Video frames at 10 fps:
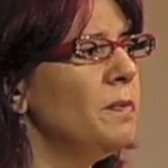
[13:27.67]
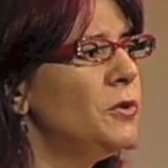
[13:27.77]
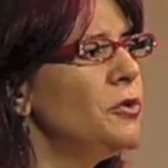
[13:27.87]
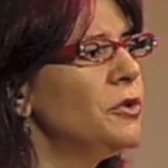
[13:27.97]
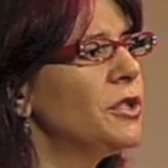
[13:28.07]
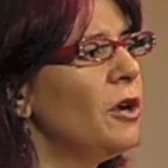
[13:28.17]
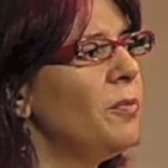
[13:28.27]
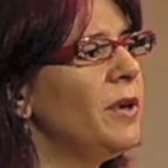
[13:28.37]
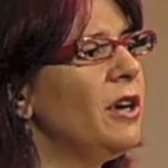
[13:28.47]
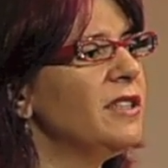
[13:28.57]
do so
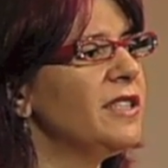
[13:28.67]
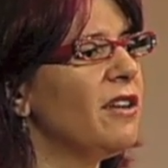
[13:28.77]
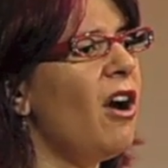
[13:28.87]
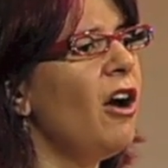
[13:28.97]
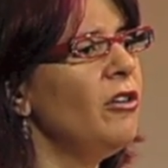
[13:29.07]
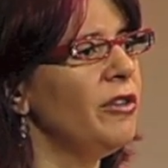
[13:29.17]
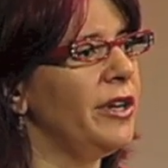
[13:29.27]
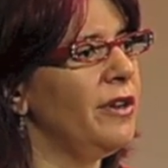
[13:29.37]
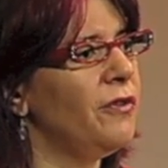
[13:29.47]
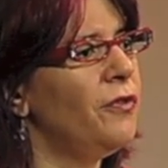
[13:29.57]
because they're
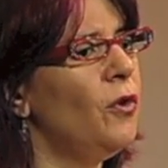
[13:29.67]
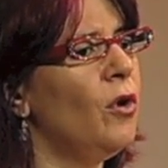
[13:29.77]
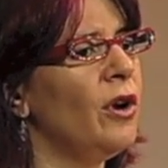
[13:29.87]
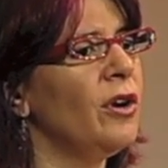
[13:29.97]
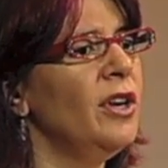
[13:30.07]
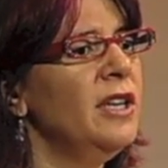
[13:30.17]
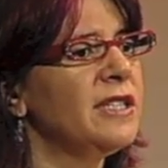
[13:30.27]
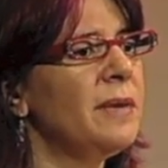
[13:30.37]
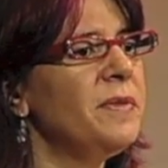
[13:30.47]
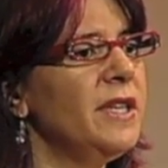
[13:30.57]
hungry for
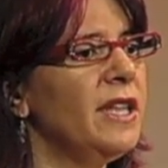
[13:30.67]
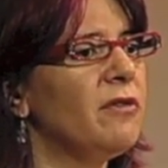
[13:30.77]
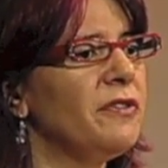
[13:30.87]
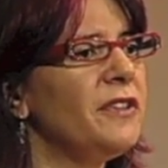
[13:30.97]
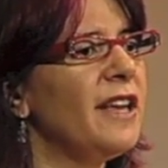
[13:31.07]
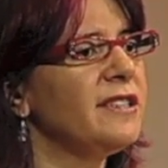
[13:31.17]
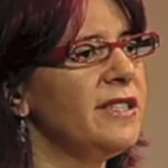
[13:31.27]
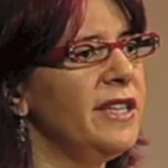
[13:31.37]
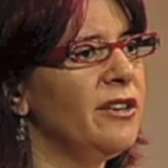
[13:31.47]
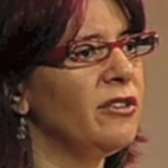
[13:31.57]
something that reflects
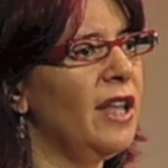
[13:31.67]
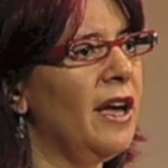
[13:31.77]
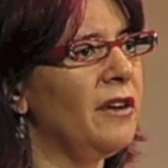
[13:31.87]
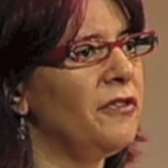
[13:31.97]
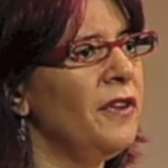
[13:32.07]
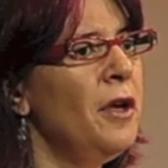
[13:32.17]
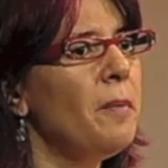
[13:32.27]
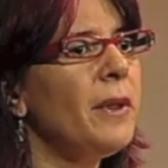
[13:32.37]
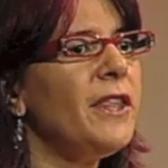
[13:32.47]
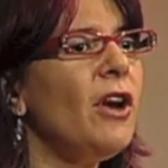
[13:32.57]
the inner life.
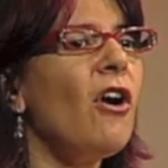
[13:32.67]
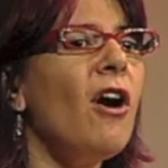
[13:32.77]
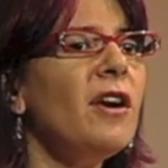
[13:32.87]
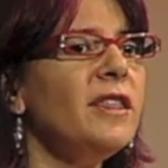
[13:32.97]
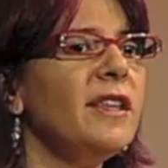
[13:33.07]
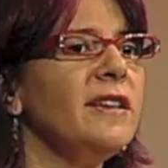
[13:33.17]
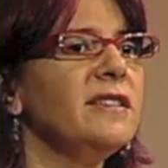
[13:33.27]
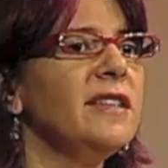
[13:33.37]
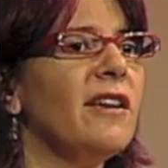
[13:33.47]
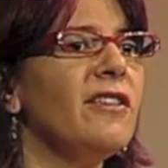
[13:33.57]
But there are
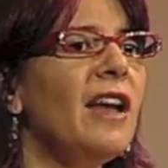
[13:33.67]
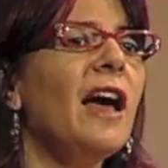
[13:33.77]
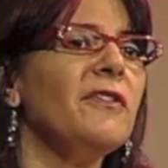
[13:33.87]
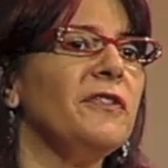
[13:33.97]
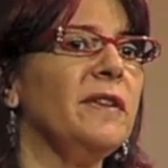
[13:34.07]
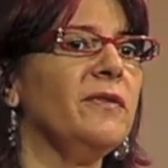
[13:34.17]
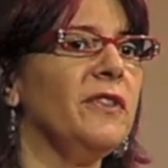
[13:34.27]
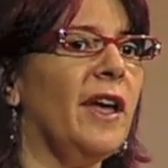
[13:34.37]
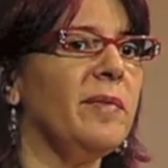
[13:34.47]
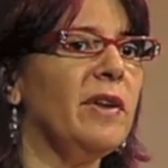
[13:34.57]
things that are not
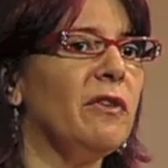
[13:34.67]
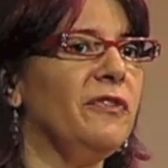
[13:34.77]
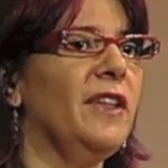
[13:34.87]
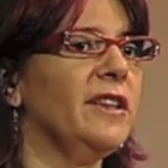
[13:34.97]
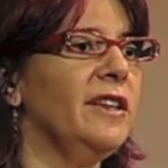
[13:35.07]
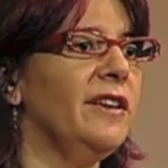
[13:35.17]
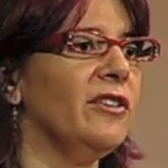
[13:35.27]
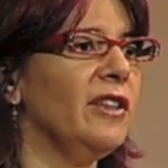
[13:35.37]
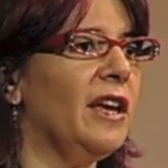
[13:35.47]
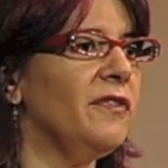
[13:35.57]
flim-flam that reflect the
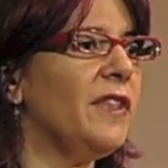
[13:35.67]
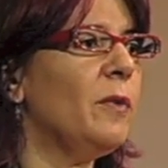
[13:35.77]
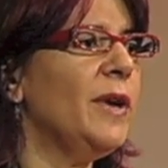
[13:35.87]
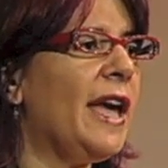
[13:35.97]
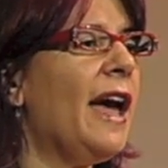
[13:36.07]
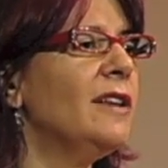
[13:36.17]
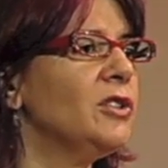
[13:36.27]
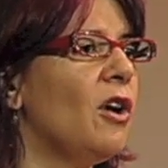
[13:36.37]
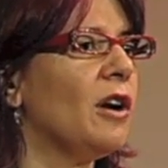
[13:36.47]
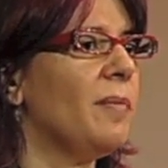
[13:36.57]
inner life that we can
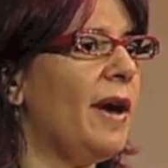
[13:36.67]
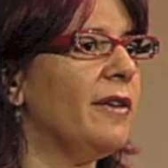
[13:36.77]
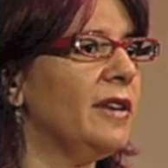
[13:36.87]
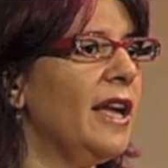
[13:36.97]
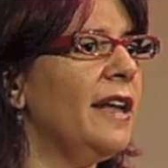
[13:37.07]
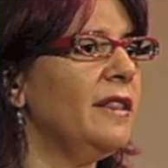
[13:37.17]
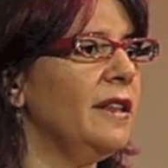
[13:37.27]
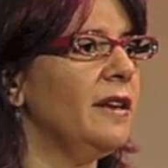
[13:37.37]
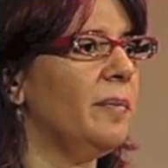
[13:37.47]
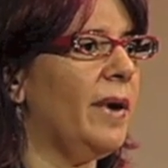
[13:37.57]
talk about and can
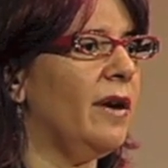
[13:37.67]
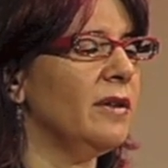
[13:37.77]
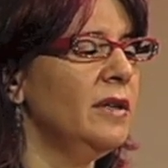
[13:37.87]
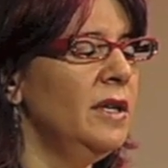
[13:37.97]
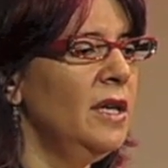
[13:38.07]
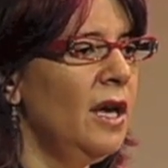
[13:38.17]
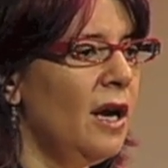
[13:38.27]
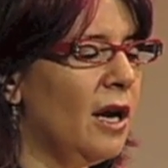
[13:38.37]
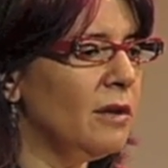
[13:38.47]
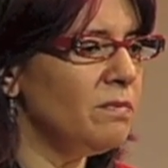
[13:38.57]
think about.
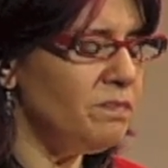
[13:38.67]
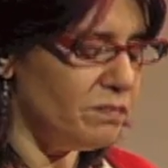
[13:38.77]
Um,